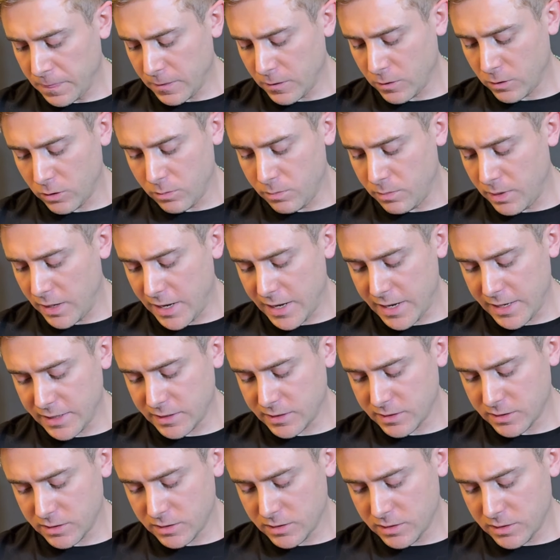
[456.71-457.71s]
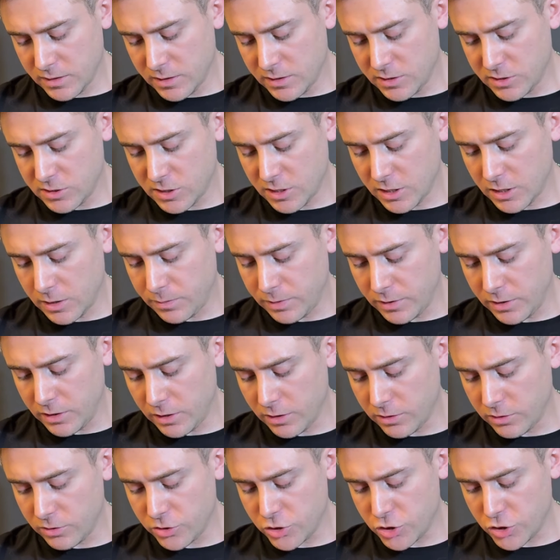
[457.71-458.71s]
go back, set up
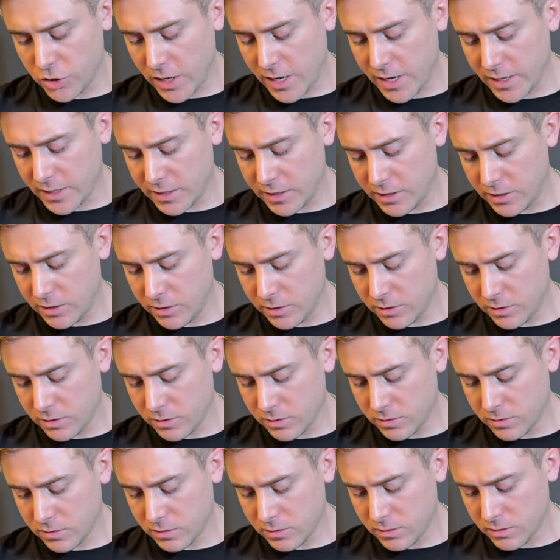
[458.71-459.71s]
another track here.